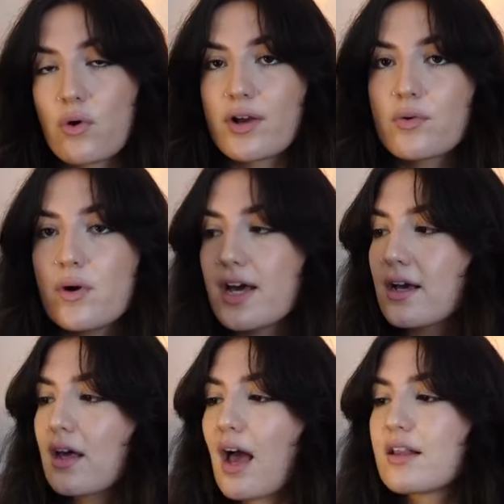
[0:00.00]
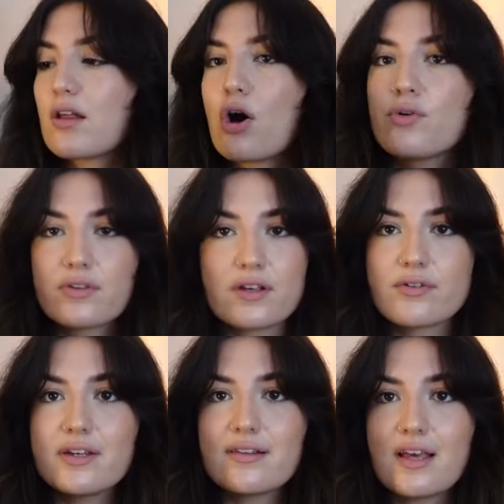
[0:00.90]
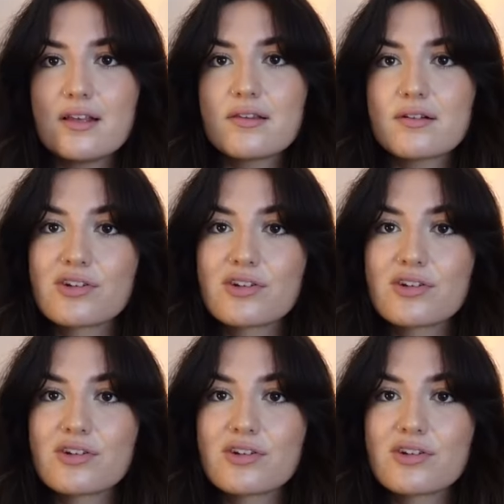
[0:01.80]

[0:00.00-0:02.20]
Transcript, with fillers: quite quick and the whole series is